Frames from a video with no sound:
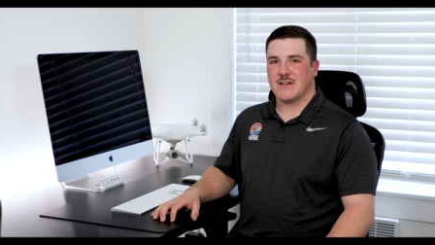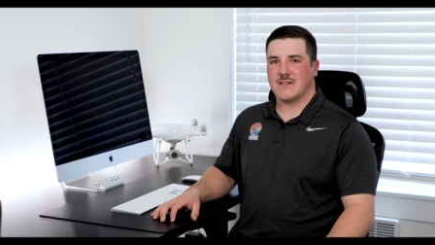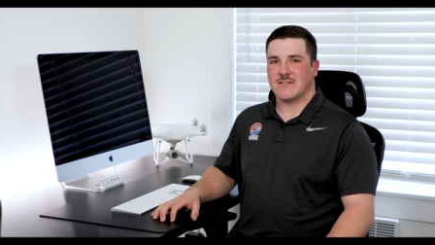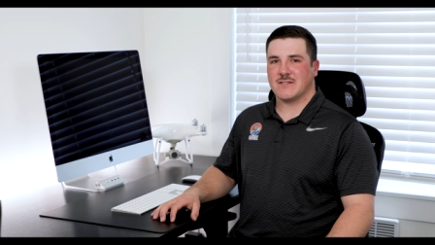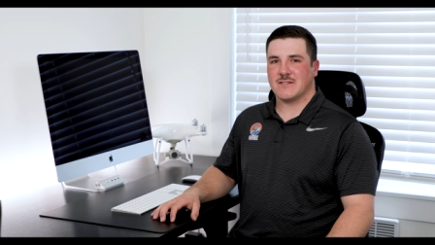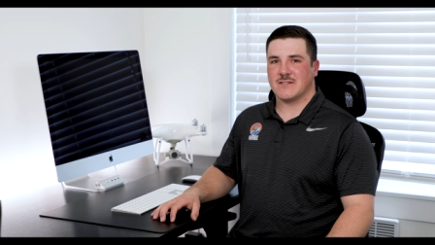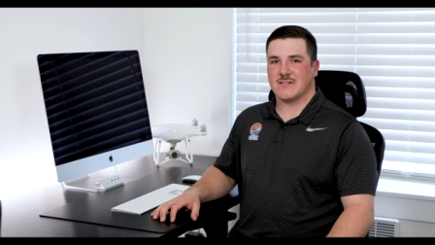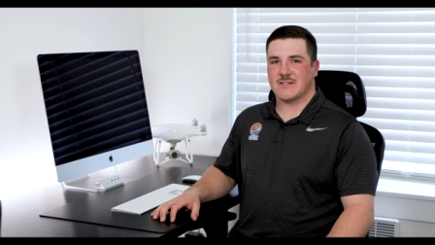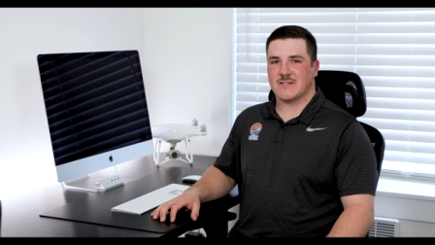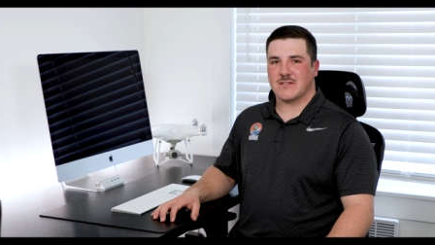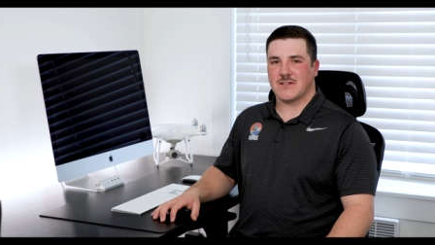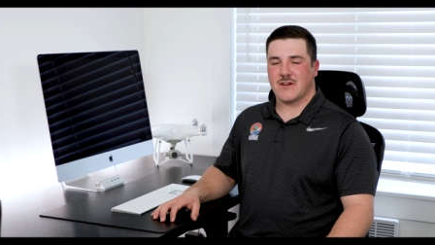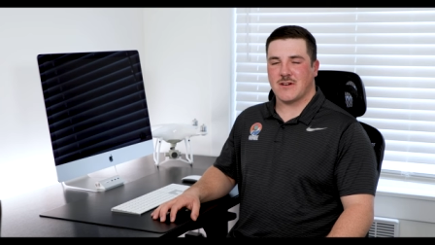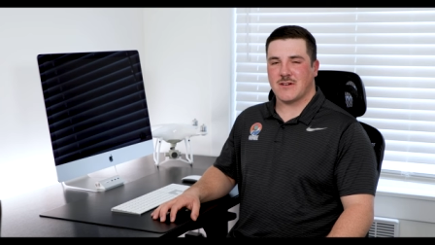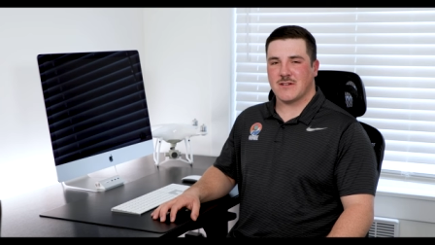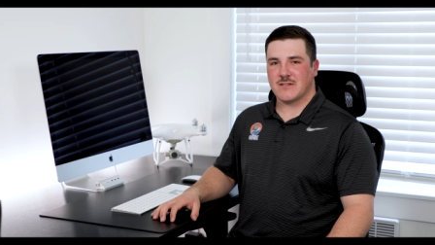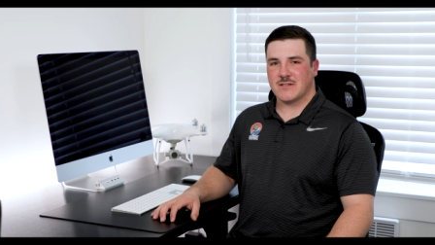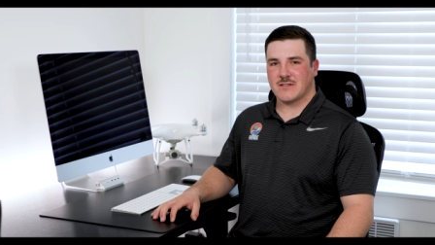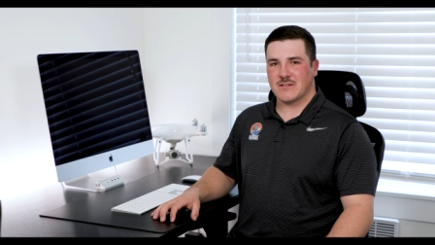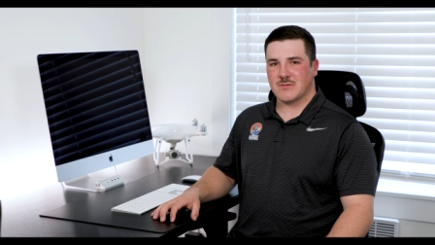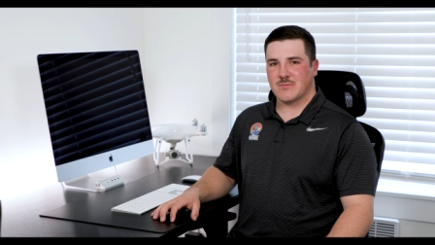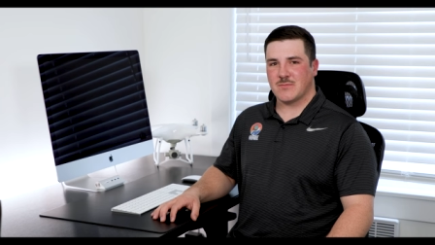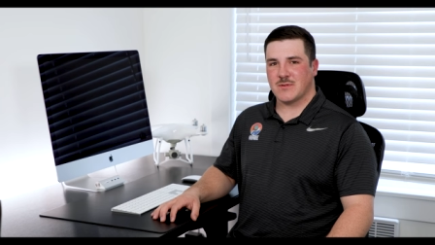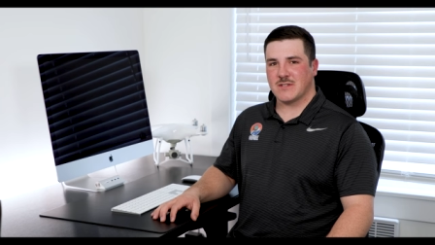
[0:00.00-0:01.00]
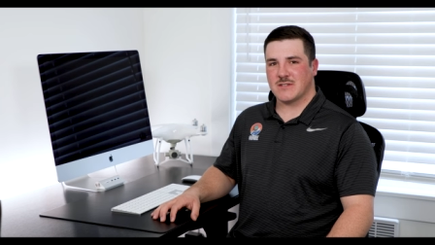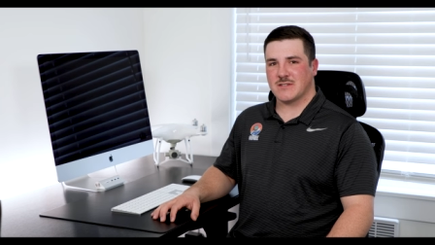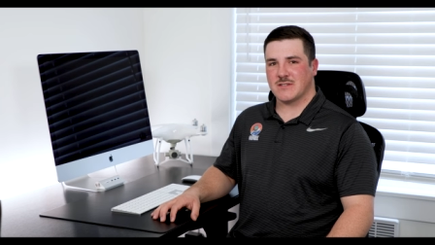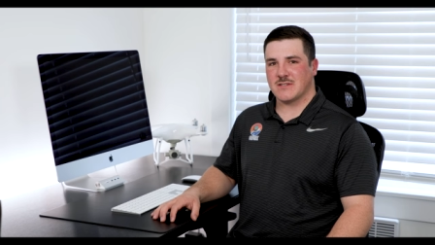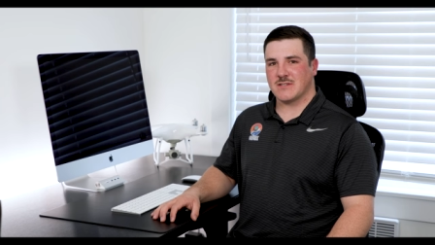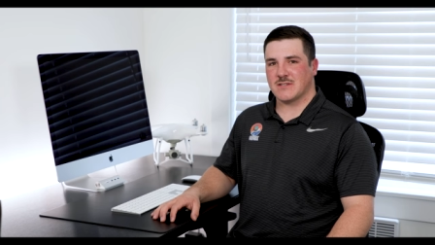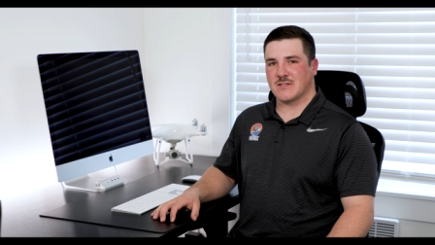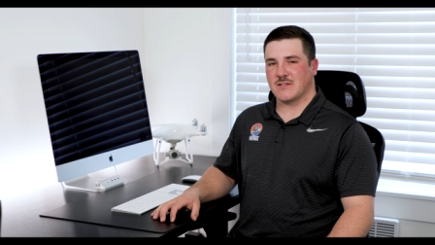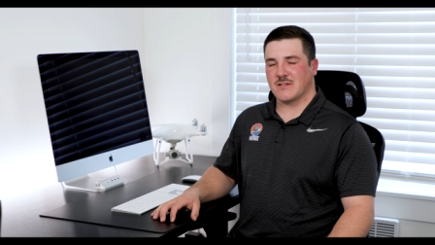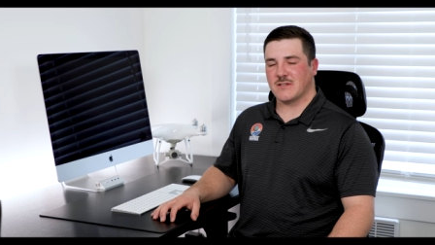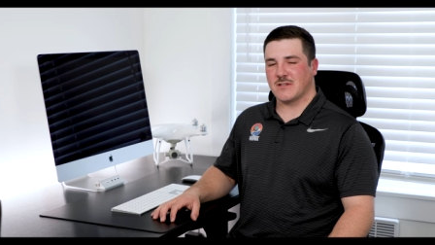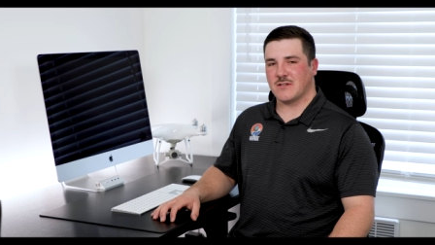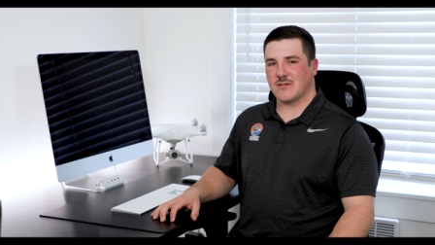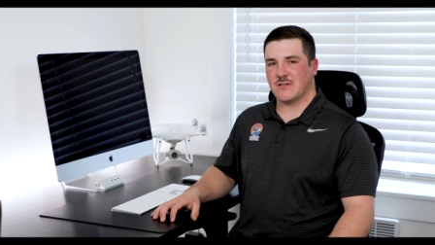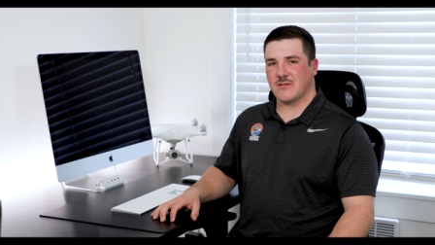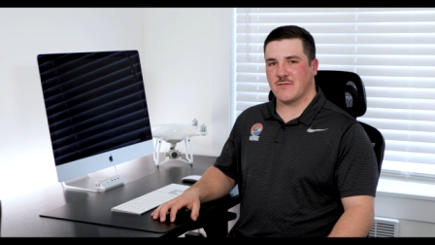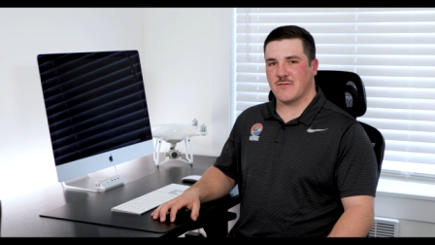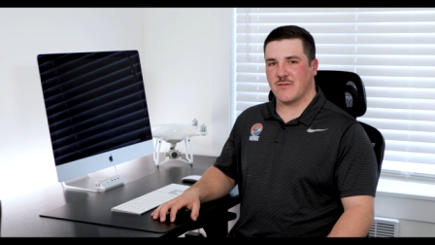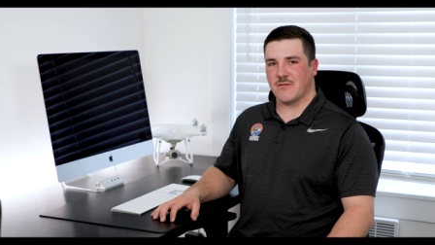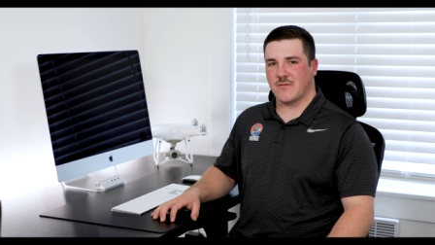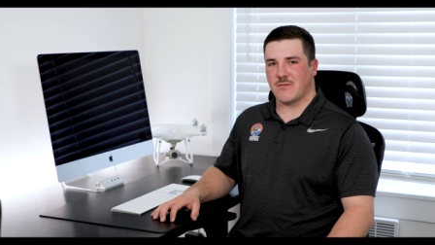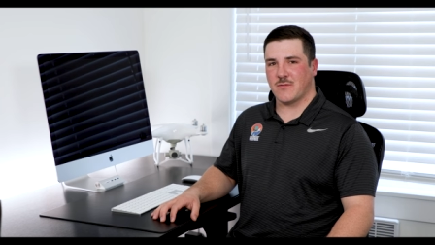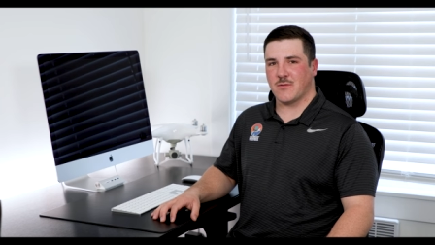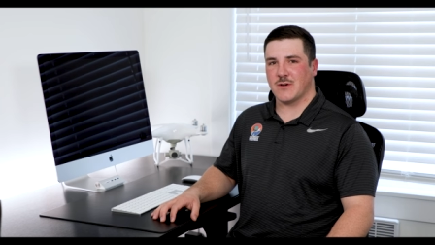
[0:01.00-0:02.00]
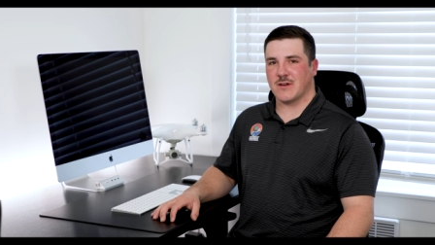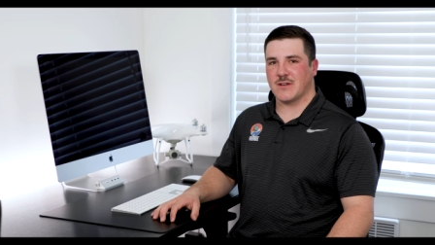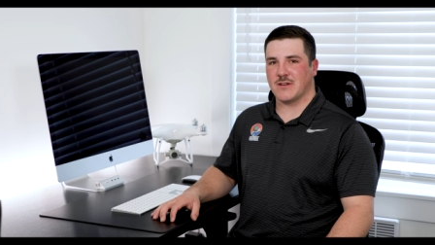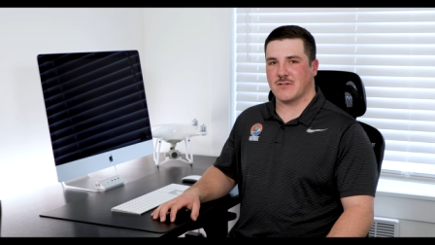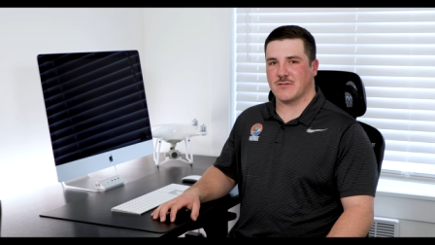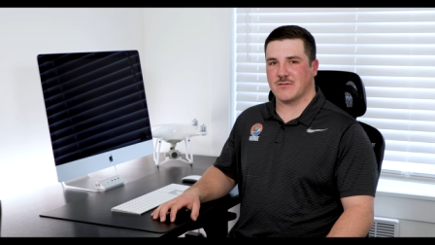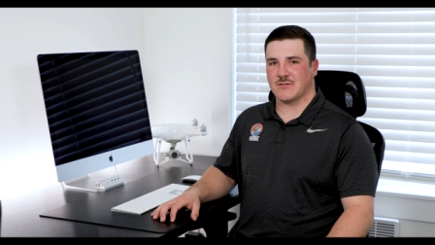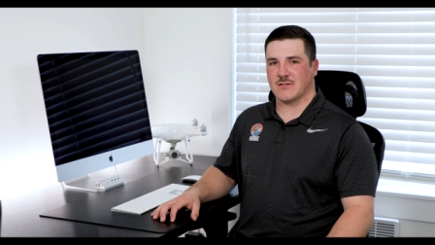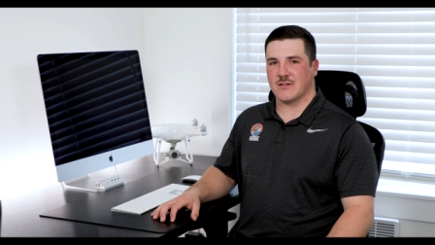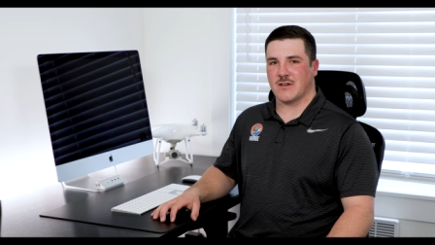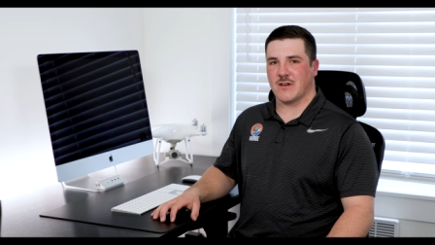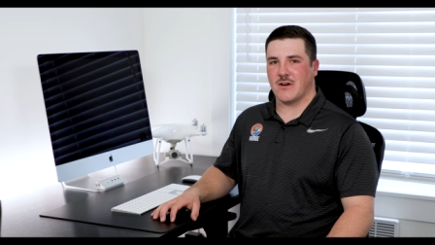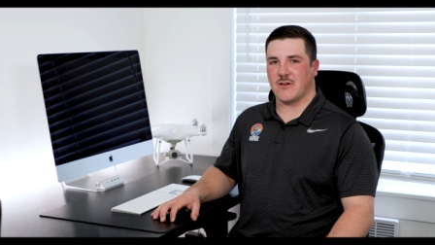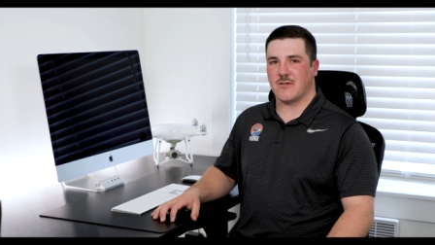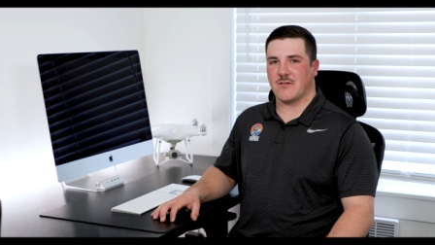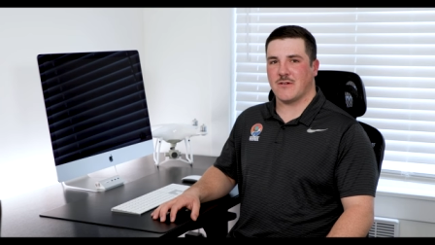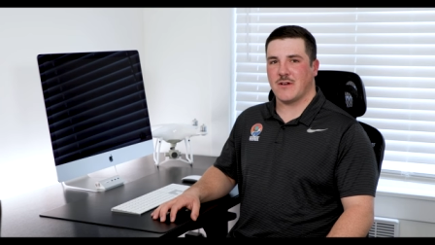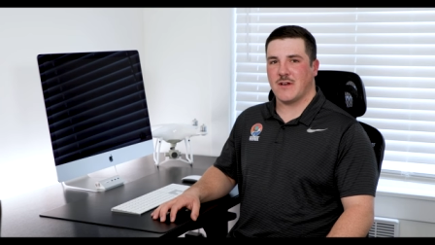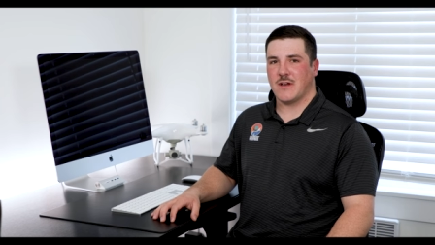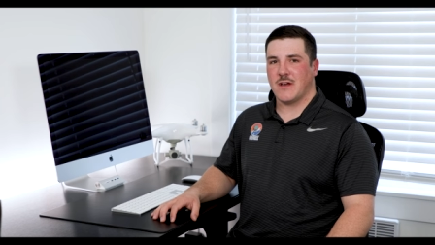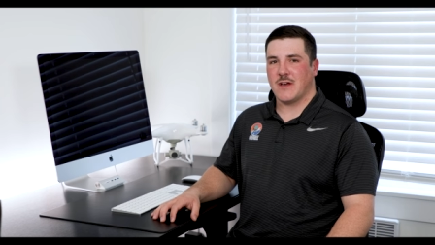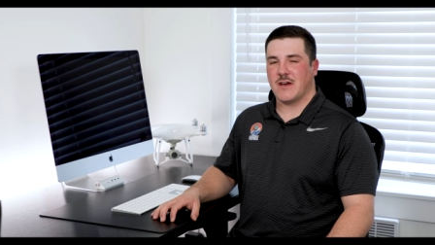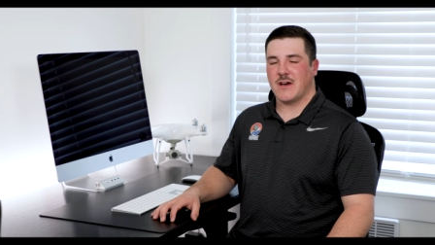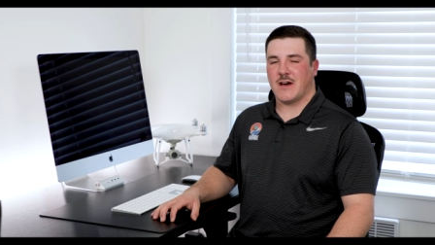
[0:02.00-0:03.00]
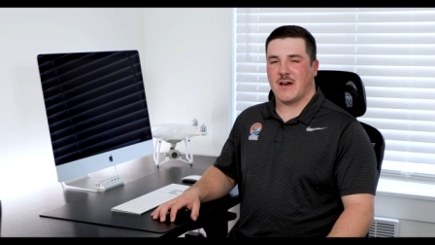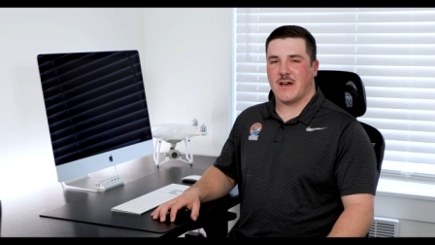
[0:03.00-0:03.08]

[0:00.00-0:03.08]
Since starting this business a little over 4 years ago,